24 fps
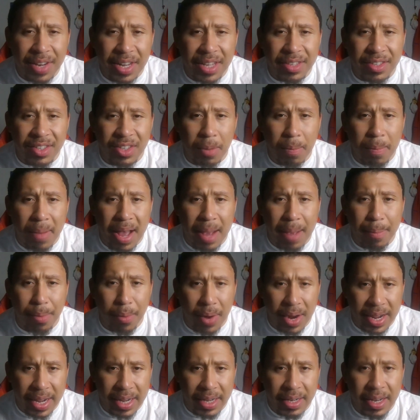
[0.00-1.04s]
into my
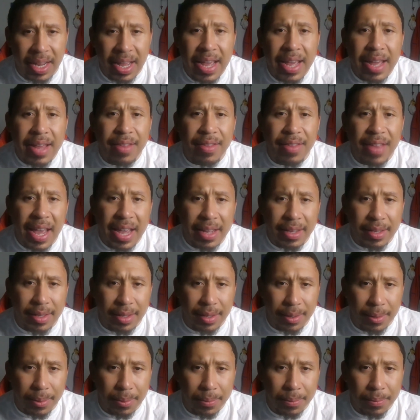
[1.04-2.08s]
brain. Thank
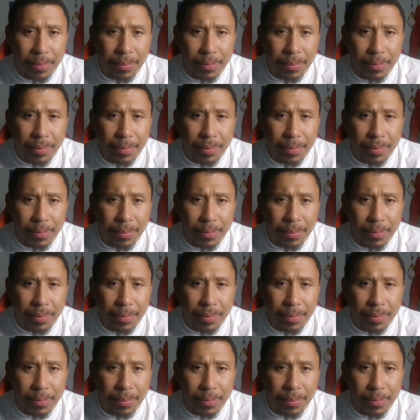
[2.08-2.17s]
you.